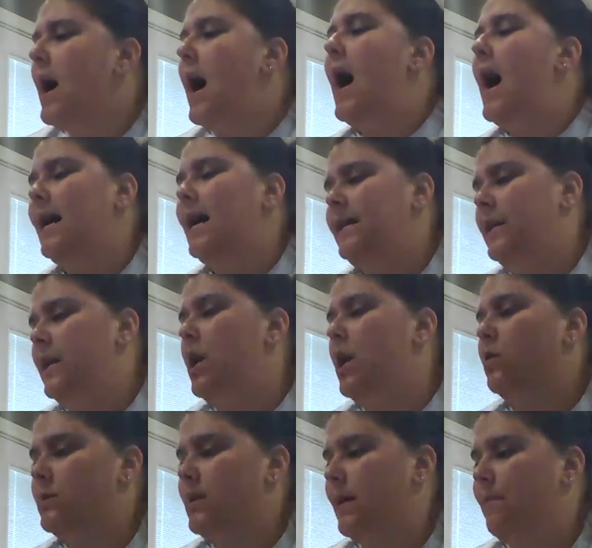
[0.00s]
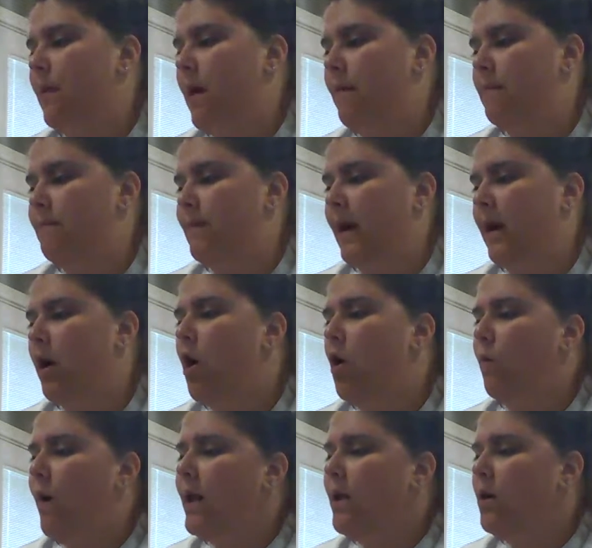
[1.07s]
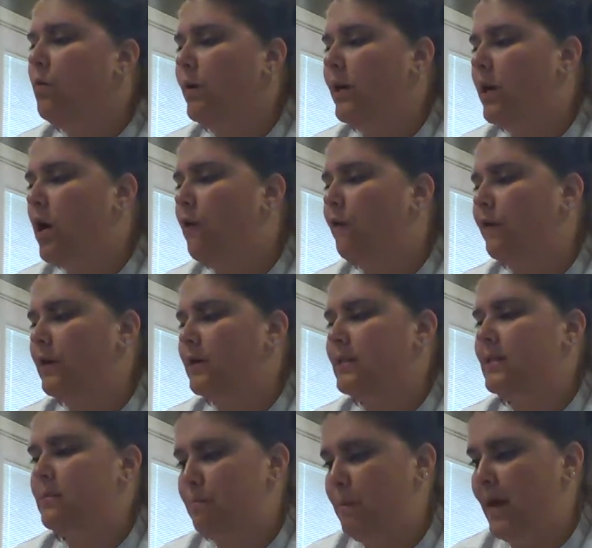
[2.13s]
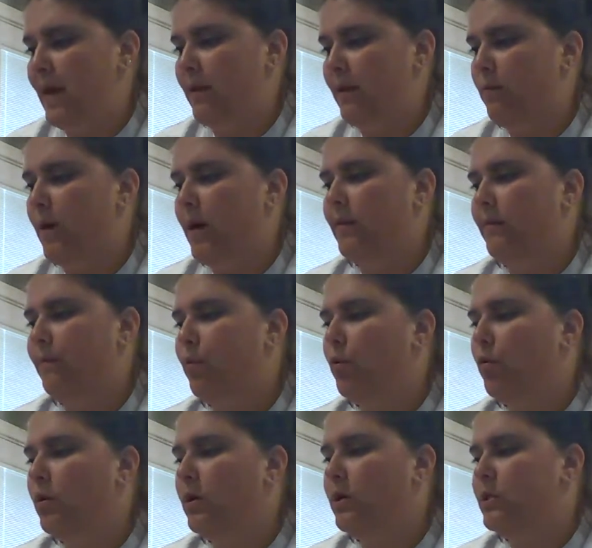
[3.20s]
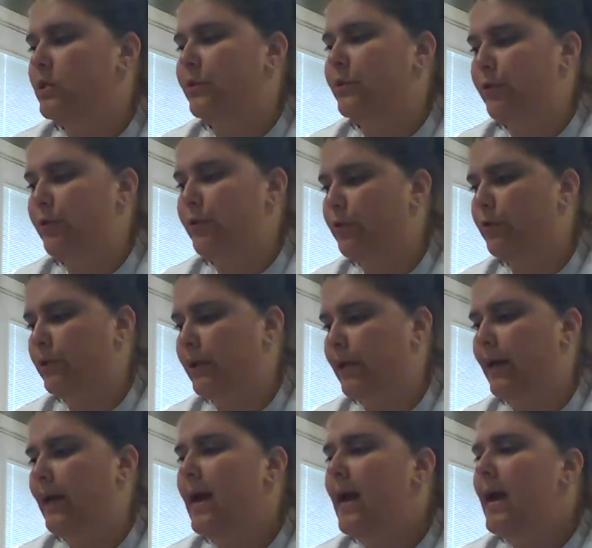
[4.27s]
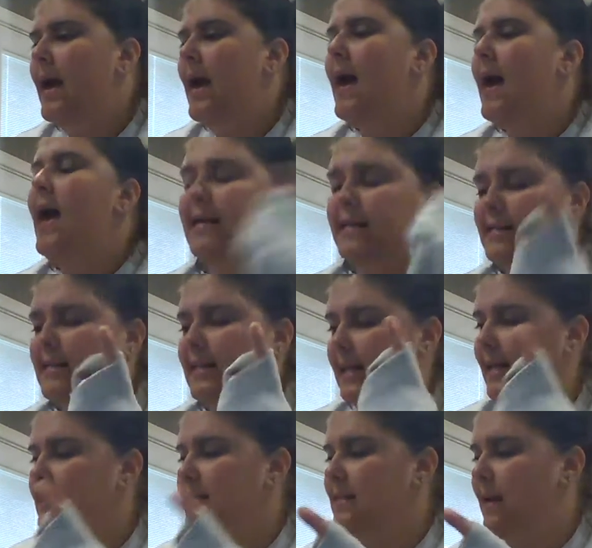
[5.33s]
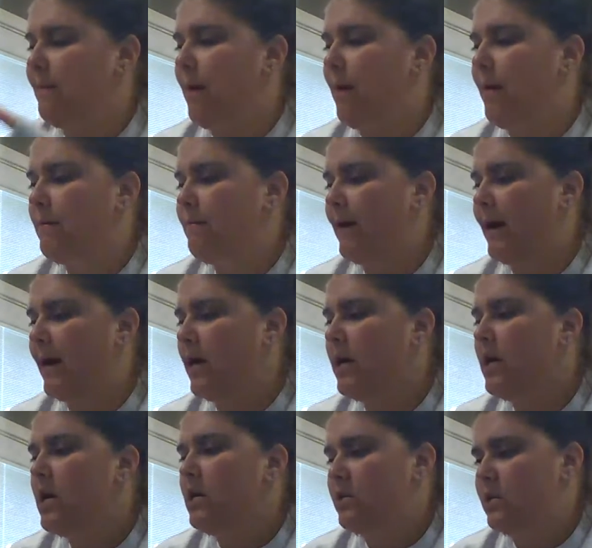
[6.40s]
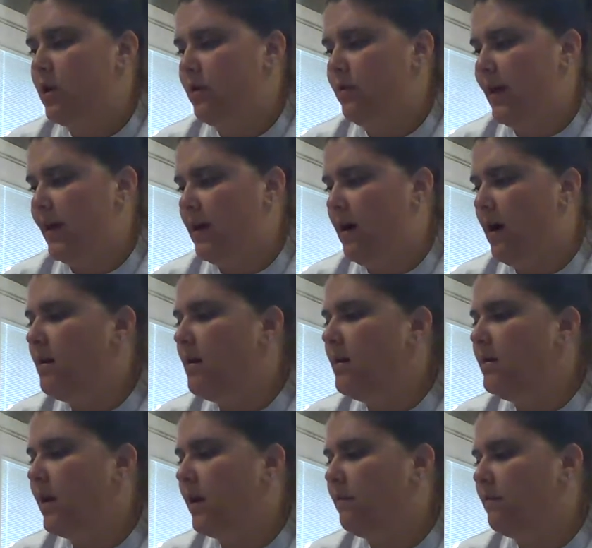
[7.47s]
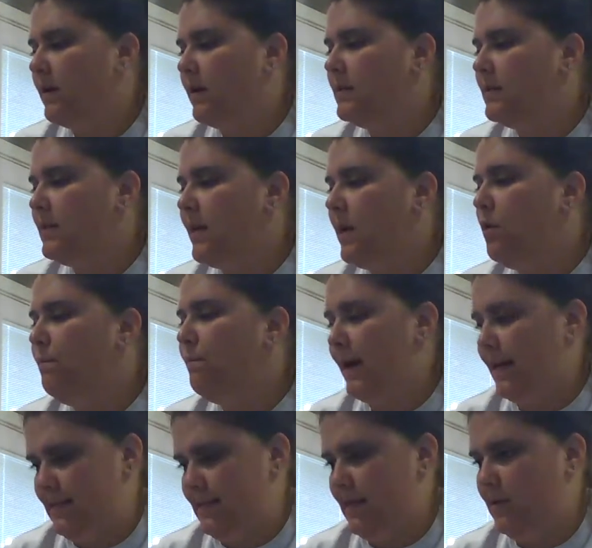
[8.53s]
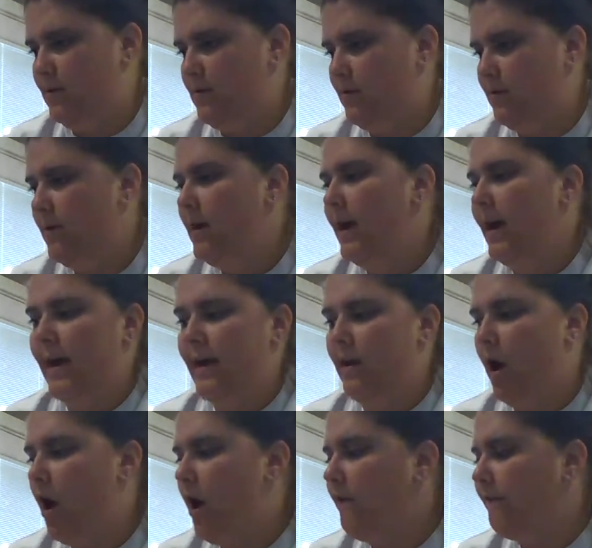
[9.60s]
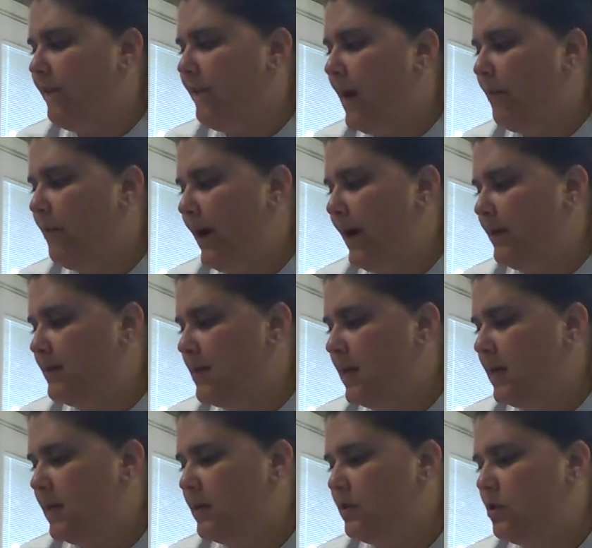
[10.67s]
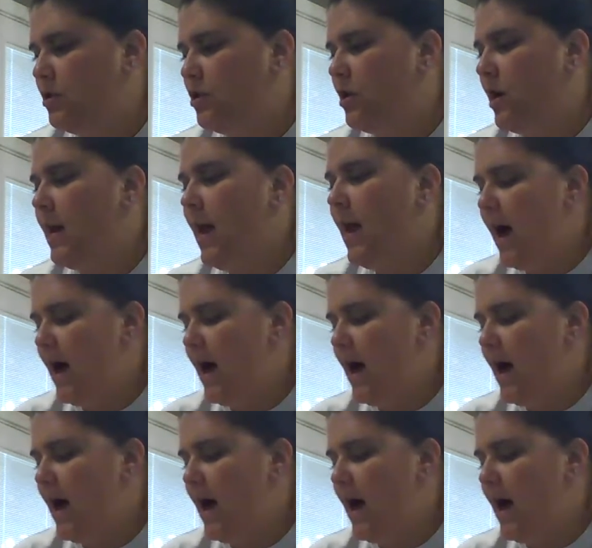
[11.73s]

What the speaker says: I know, said Papa Bear. Why don't we go for a spin while the porridge is cooling? Excellent, said Mama Bear. So they got on their rusty old bicycle and off they went. Tra-la!